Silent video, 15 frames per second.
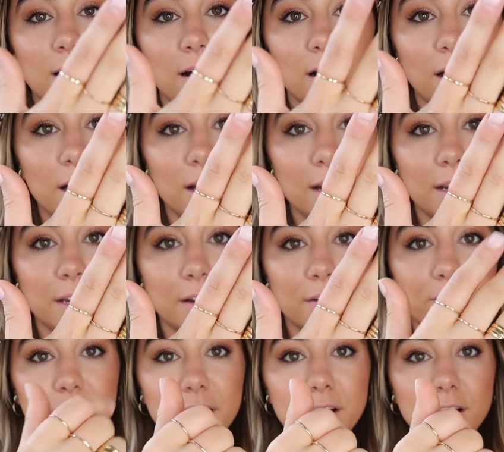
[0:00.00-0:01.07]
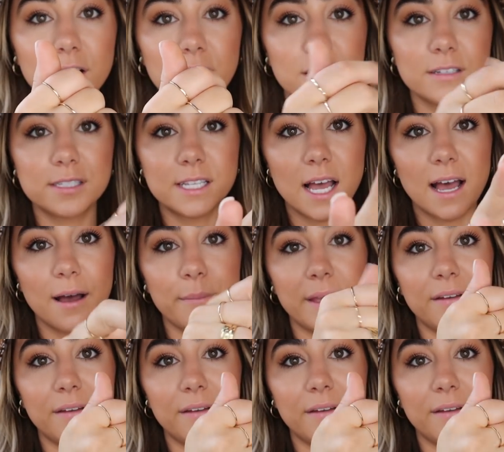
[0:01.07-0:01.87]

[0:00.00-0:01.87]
on your fingers um,